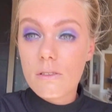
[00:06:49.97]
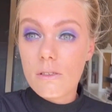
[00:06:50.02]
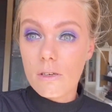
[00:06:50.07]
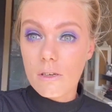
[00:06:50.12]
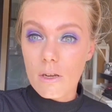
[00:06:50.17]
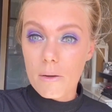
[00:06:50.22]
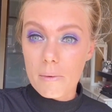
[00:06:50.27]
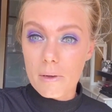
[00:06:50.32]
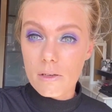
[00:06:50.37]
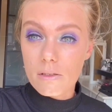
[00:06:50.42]

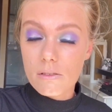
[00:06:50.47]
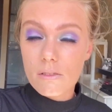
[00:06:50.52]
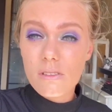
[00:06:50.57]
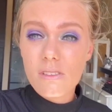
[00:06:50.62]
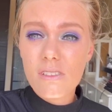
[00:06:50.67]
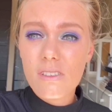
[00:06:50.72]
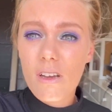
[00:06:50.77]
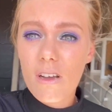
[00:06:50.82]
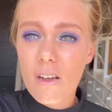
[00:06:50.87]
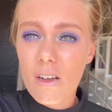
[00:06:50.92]

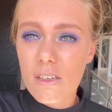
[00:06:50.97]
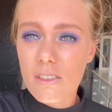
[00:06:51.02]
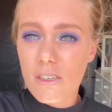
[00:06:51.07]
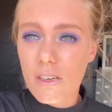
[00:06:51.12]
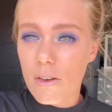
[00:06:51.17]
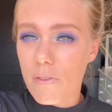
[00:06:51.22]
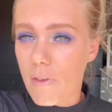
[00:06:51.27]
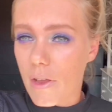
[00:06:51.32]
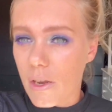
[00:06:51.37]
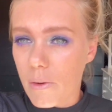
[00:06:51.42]
unstuck. I don't
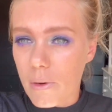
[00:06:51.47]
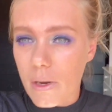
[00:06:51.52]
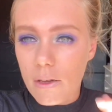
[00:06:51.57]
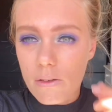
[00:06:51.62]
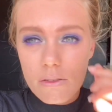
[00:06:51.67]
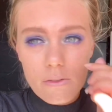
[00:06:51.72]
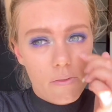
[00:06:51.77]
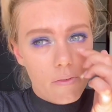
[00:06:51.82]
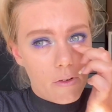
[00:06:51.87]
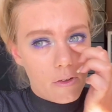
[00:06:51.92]
know if anyone
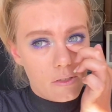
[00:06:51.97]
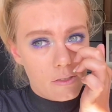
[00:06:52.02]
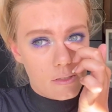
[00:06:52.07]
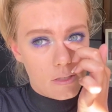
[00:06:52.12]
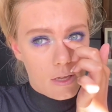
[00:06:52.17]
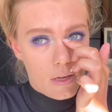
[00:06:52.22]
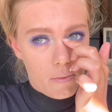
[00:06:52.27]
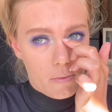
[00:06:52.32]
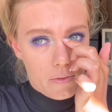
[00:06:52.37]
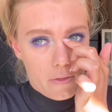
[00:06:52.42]
else finds
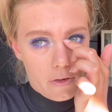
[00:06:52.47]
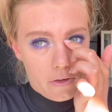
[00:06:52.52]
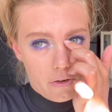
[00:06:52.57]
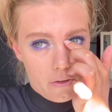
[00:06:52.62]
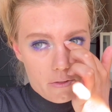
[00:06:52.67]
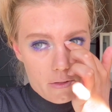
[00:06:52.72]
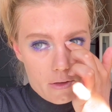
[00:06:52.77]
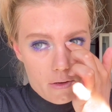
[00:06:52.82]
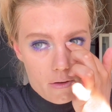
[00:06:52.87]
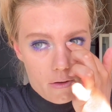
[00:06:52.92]
that when they do
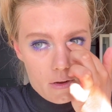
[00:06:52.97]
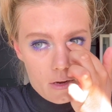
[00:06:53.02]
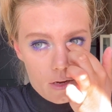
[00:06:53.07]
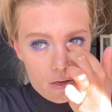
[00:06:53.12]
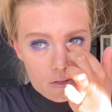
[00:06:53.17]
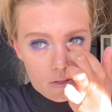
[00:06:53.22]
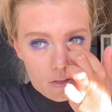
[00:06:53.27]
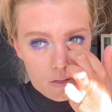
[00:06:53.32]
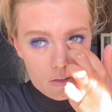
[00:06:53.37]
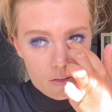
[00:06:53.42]
their
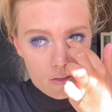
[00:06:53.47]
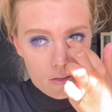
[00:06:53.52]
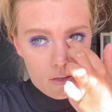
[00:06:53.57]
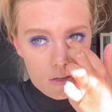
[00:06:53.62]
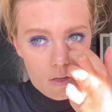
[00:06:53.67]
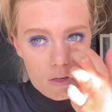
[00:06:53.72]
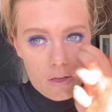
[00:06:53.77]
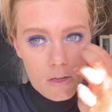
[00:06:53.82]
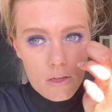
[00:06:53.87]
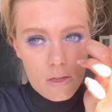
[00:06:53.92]
eyelashes.
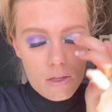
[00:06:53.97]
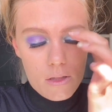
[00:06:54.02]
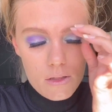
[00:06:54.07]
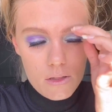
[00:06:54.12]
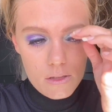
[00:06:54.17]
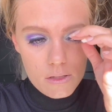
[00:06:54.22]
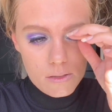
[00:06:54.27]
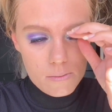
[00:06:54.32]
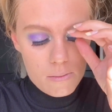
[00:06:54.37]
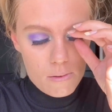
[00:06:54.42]

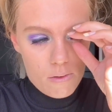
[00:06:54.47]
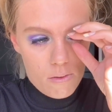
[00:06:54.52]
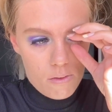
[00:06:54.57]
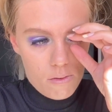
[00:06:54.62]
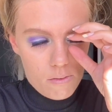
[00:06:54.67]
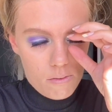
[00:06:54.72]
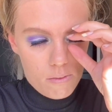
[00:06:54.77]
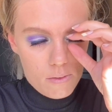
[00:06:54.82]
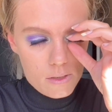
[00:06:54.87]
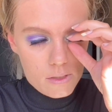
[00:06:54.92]
This bit
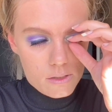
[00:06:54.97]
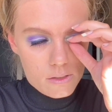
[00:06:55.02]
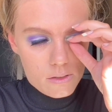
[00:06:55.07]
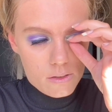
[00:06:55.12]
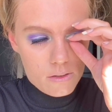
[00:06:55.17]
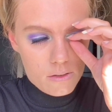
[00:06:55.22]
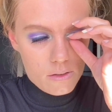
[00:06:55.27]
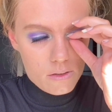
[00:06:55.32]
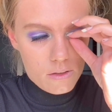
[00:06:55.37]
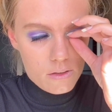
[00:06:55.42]
always
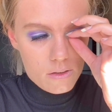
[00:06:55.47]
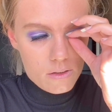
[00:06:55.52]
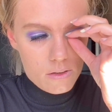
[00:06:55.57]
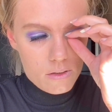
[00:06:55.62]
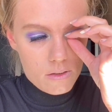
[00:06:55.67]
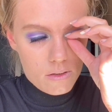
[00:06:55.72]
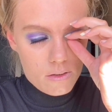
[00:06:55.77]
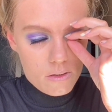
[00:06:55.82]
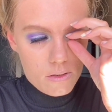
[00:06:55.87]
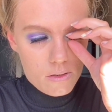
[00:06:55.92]

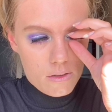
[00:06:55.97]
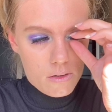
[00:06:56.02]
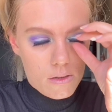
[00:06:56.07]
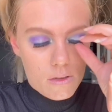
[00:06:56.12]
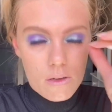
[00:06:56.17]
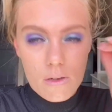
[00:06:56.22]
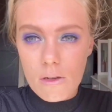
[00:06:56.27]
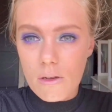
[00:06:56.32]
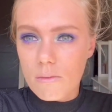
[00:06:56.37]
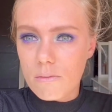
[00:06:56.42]

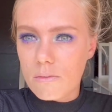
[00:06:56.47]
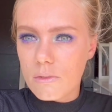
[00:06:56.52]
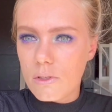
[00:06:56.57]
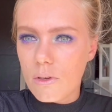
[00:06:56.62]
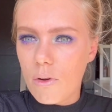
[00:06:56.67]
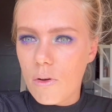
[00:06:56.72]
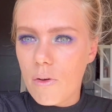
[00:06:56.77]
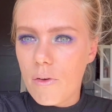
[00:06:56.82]
comes off.